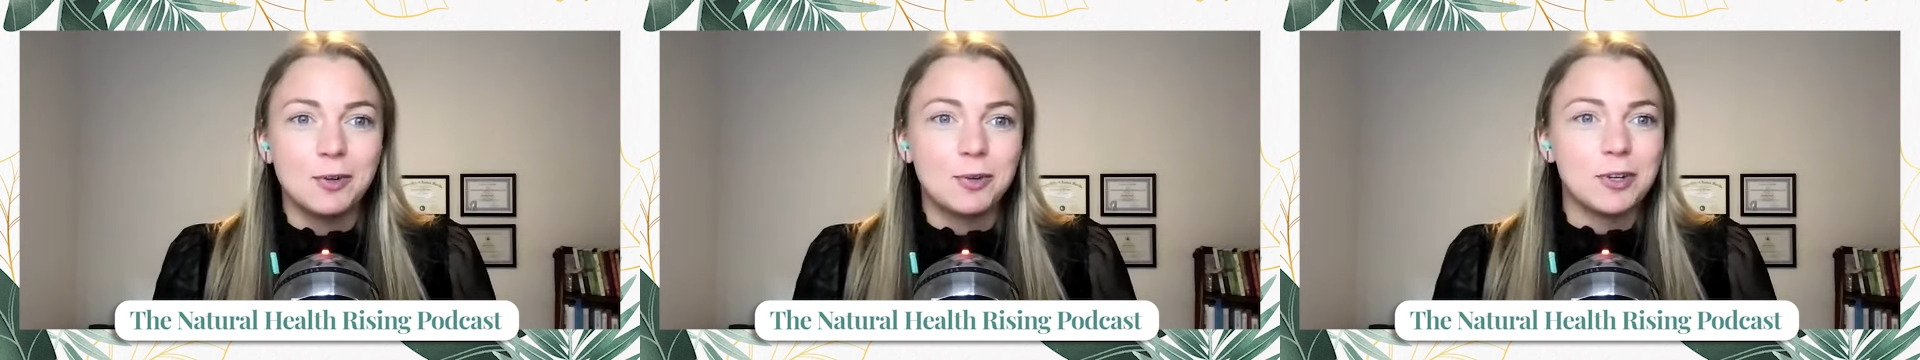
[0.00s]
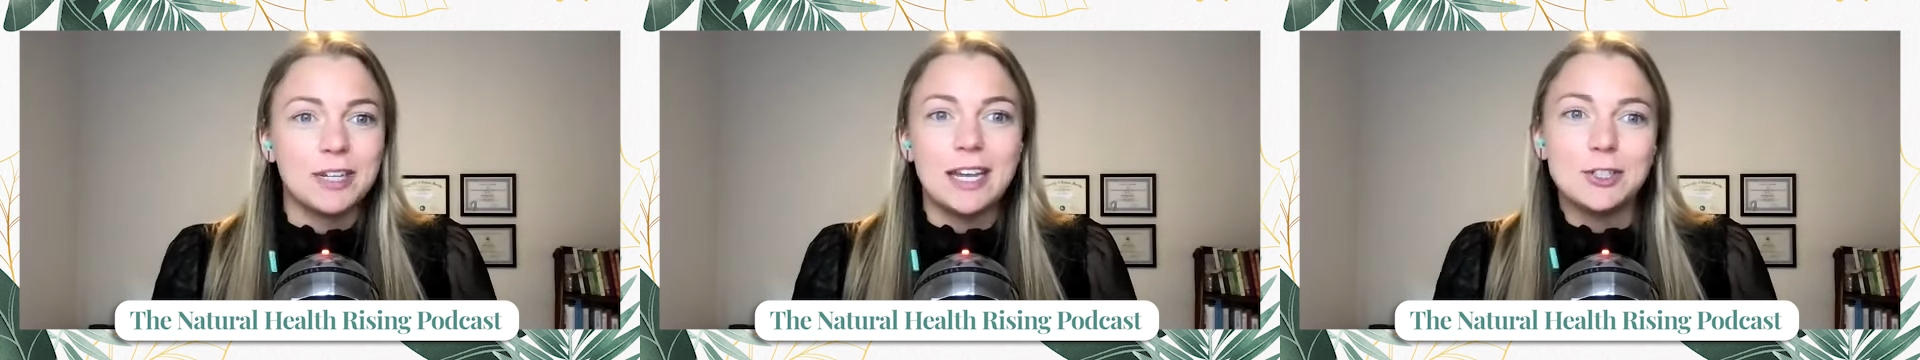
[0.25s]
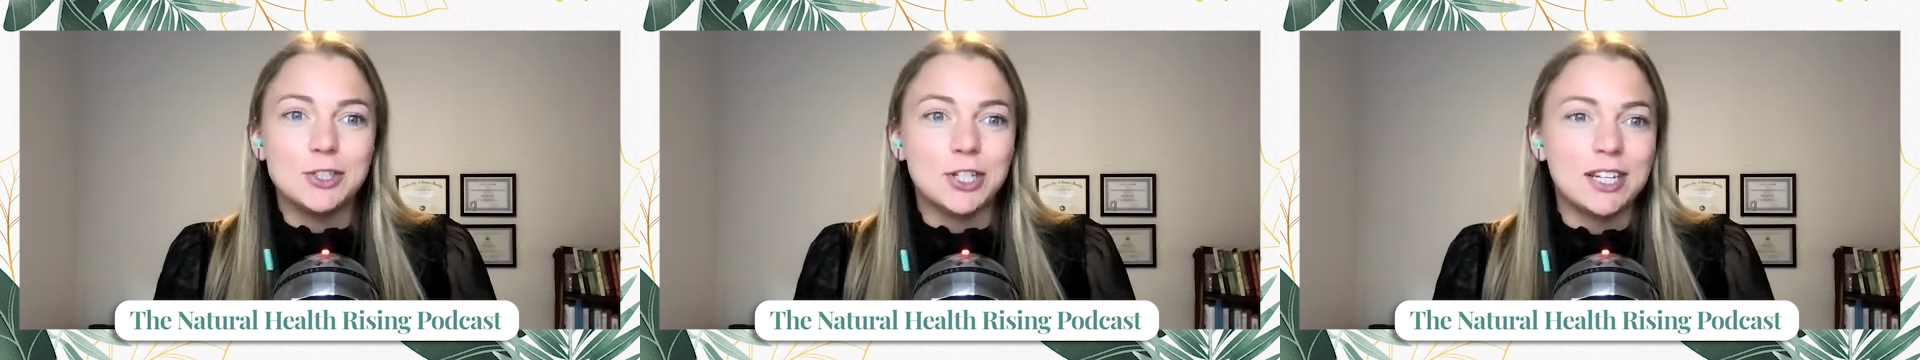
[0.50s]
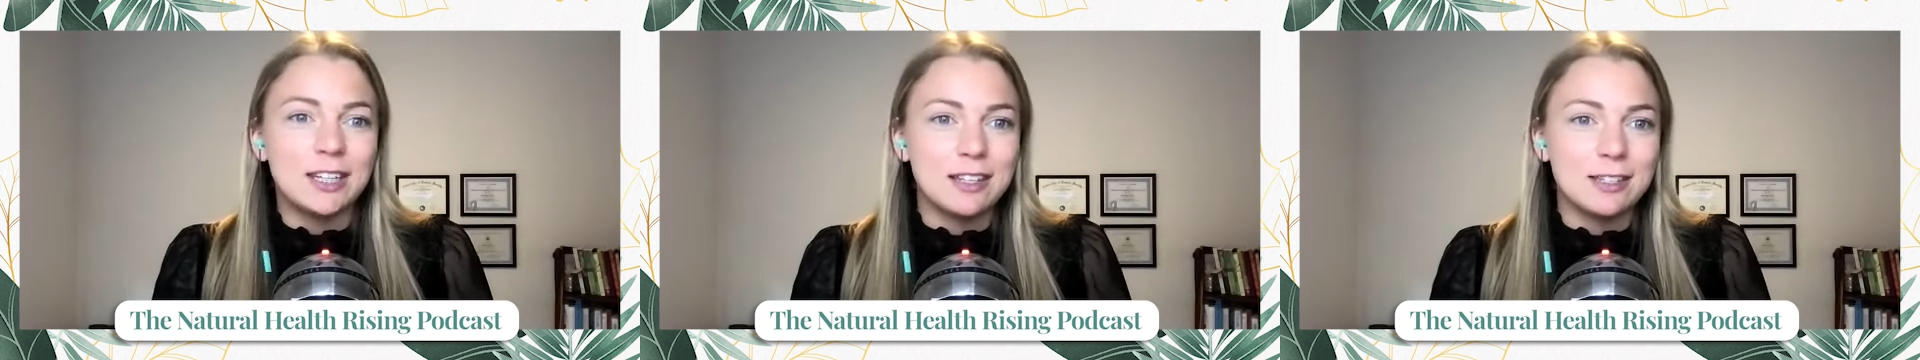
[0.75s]

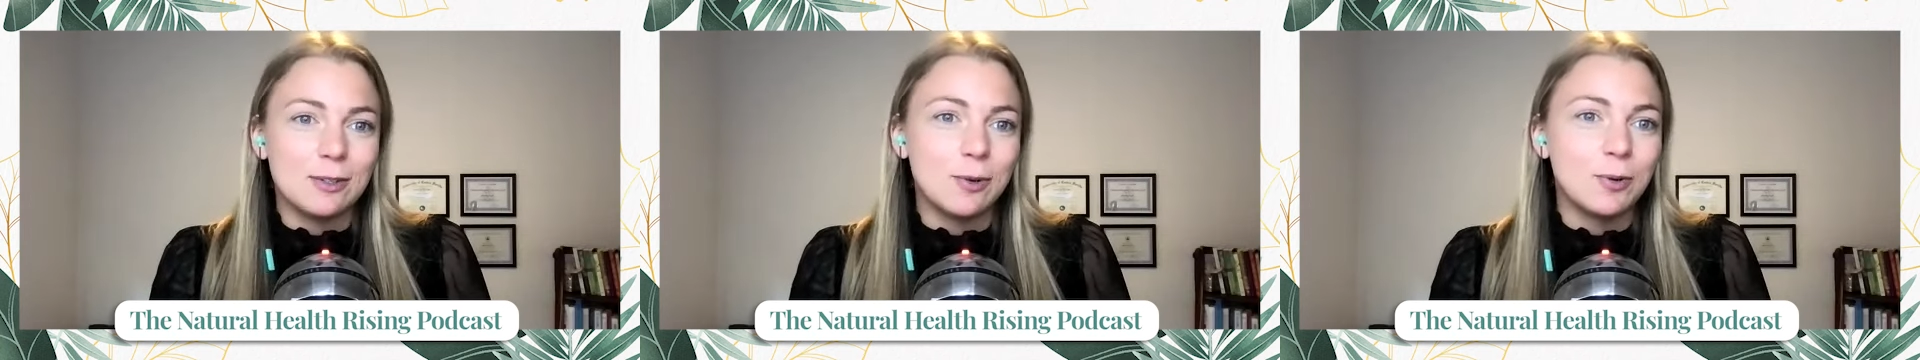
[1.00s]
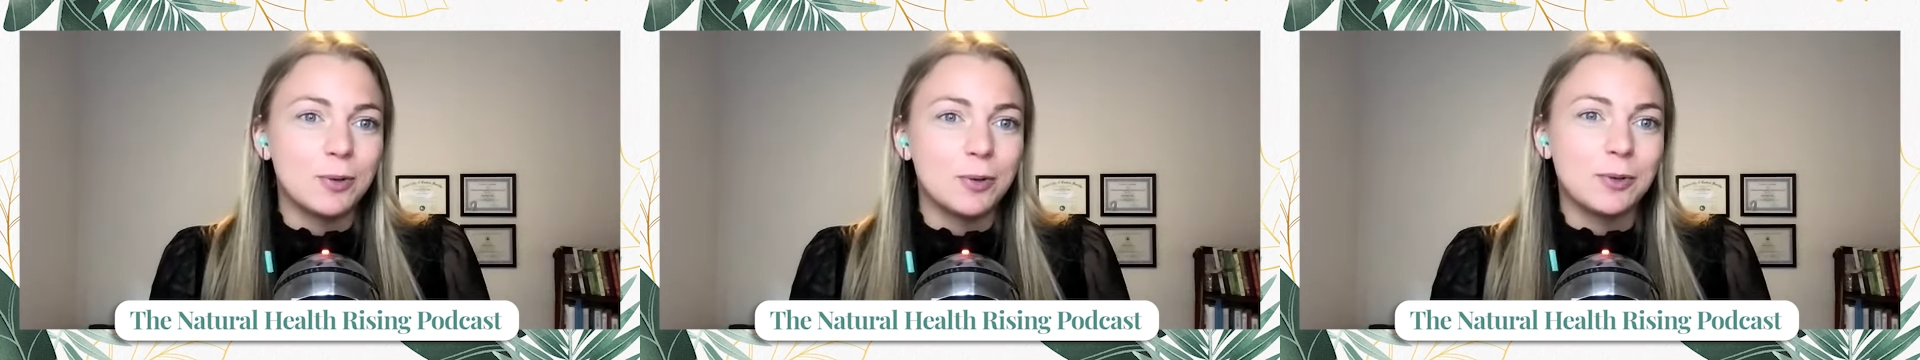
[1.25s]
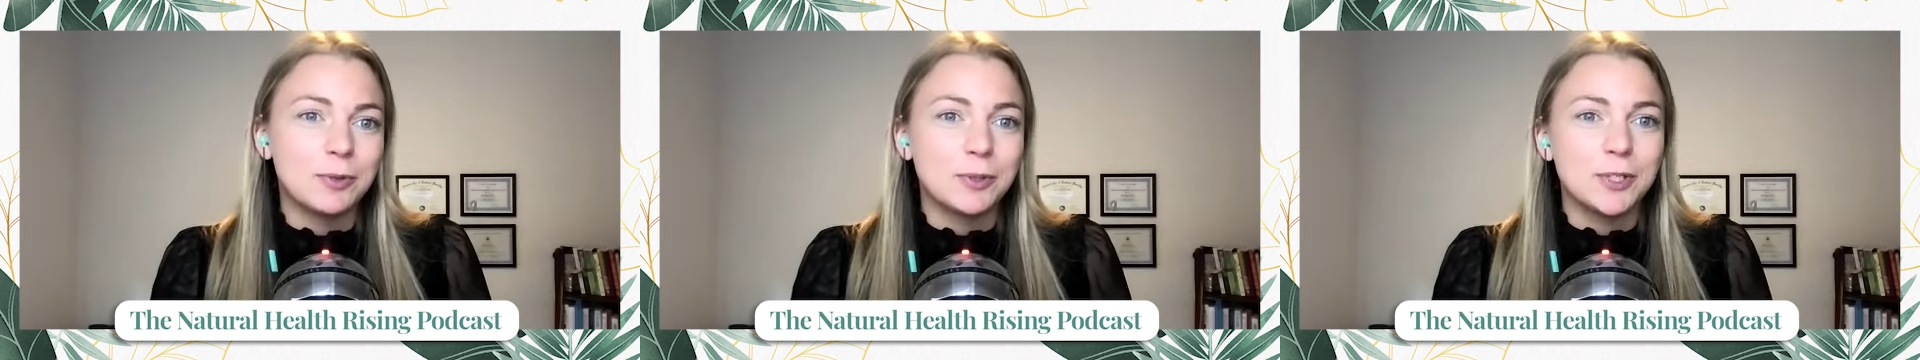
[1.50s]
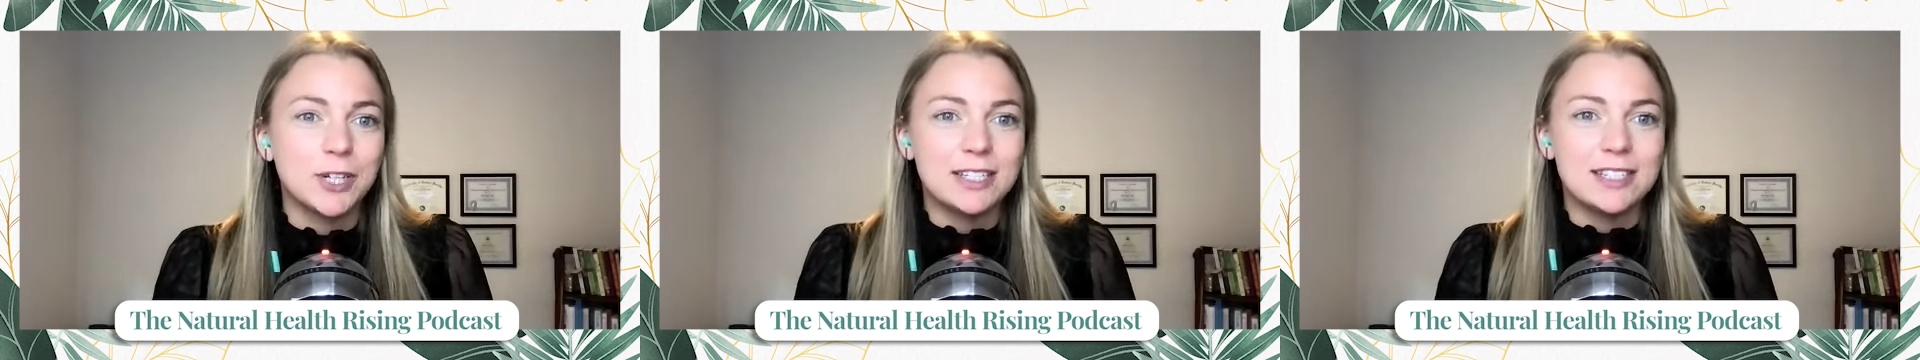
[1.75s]
creation in this whole
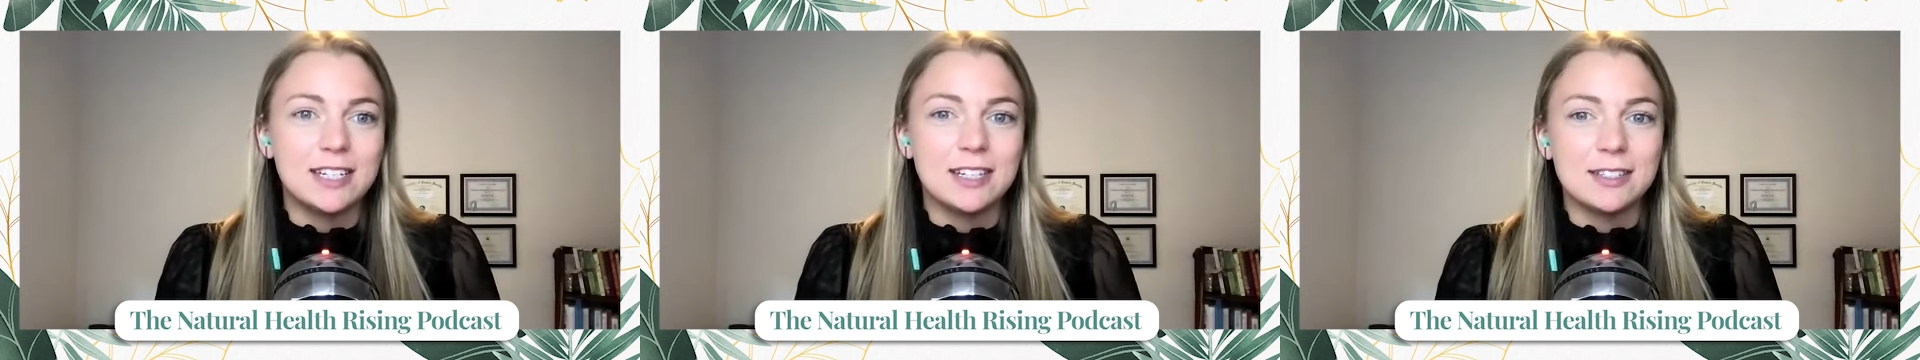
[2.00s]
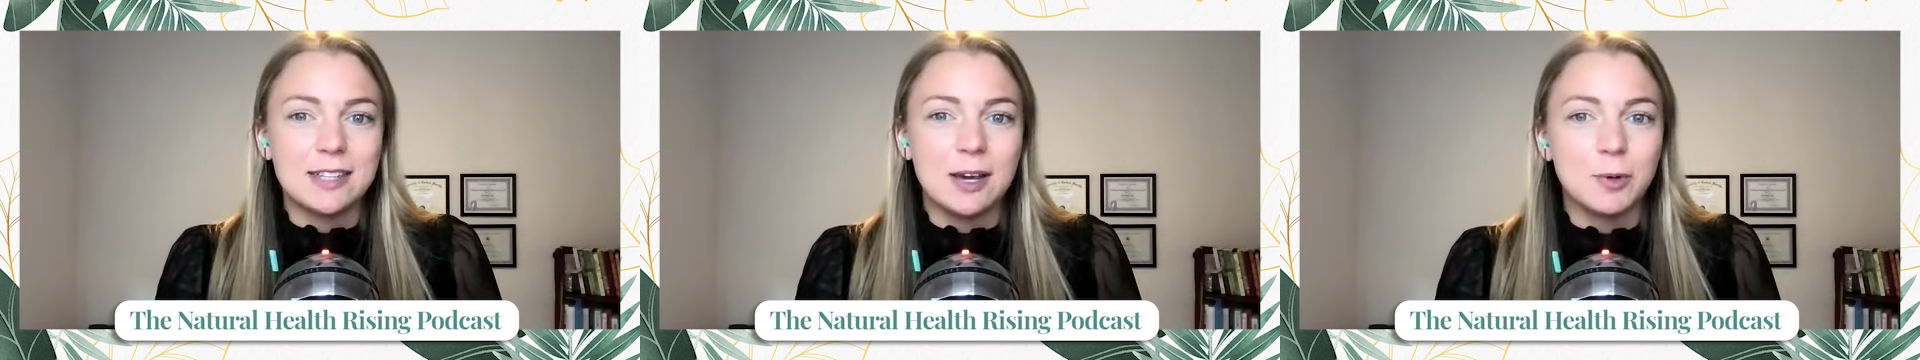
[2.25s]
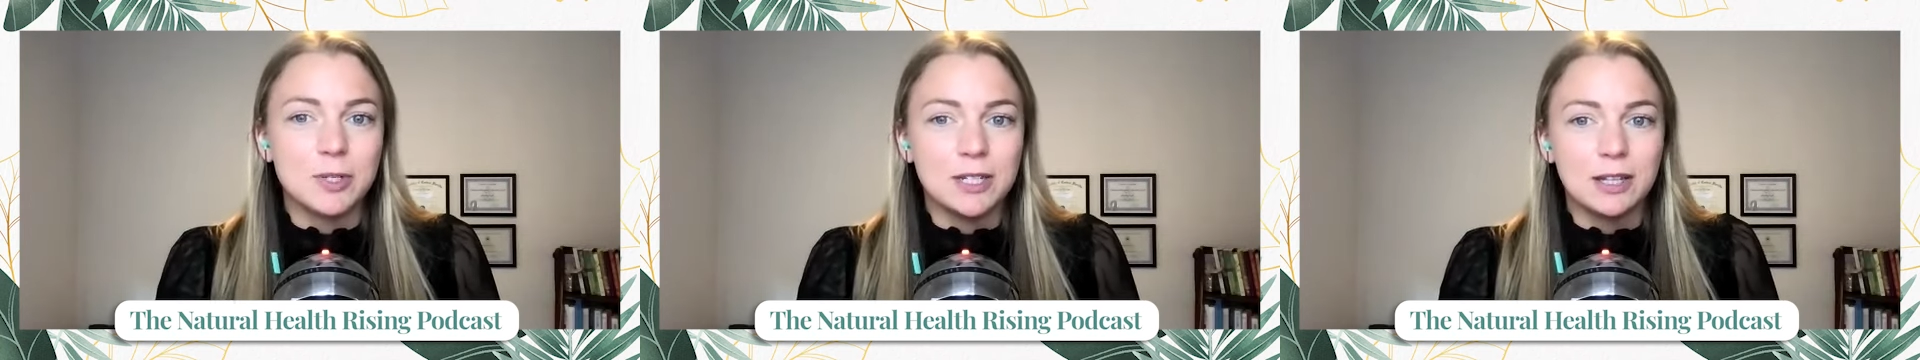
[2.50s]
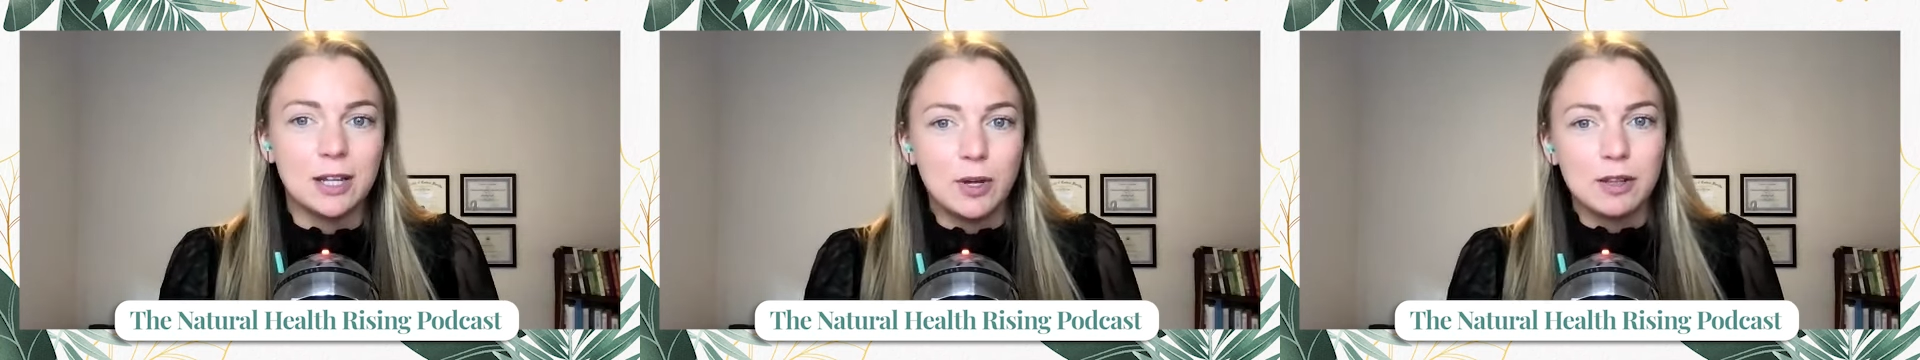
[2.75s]
craziness that we're
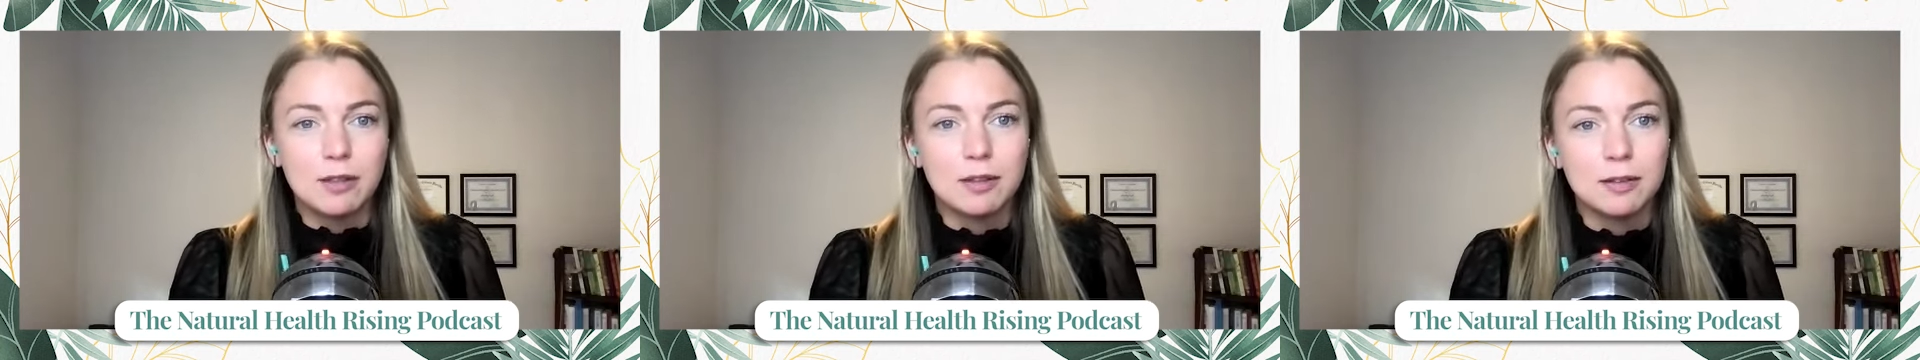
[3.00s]
dealing with?